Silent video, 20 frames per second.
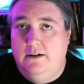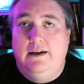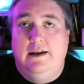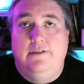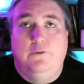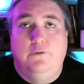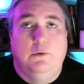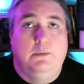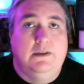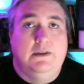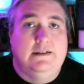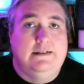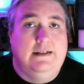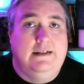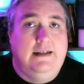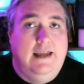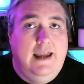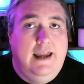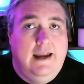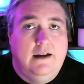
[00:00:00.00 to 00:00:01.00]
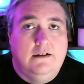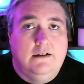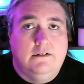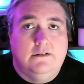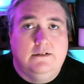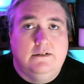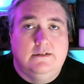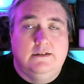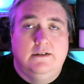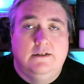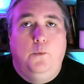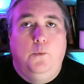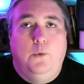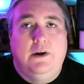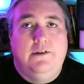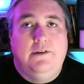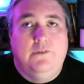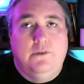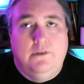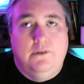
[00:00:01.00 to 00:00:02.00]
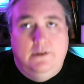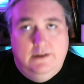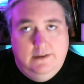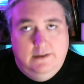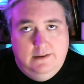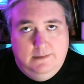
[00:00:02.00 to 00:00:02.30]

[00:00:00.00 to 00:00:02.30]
if we're blessing candles, whatever